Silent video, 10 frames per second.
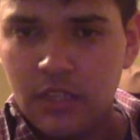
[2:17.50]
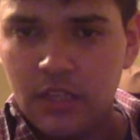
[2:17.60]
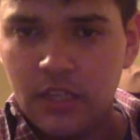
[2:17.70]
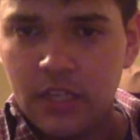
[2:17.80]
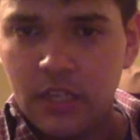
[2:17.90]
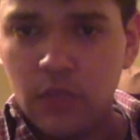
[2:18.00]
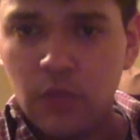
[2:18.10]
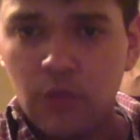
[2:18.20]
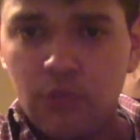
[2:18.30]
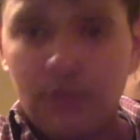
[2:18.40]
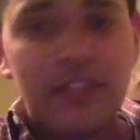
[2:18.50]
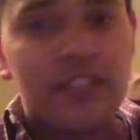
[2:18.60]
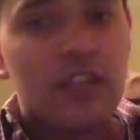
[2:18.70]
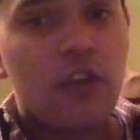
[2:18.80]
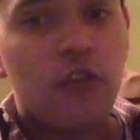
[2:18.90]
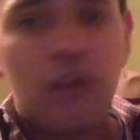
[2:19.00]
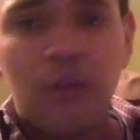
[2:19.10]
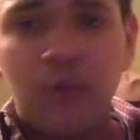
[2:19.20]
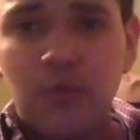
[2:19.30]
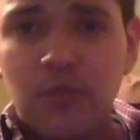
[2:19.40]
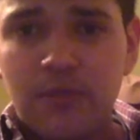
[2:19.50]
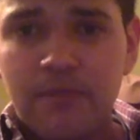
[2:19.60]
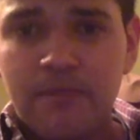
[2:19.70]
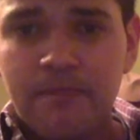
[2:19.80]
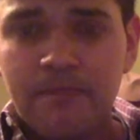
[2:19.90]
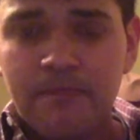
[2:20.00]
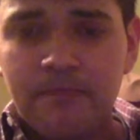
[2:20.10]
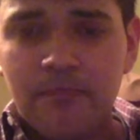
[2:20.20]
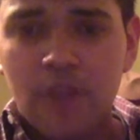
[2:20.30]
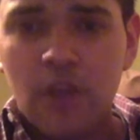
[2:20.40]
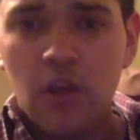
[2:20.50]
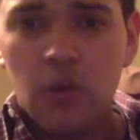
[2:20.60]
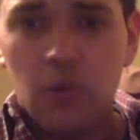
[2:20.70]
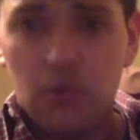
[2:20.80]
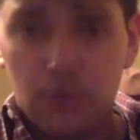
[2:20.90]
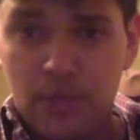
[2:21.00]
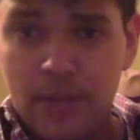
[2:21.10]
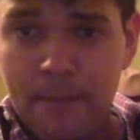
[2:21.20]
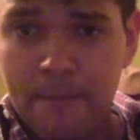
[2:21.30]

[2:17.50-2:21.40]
Let it close by itself almost. One more time.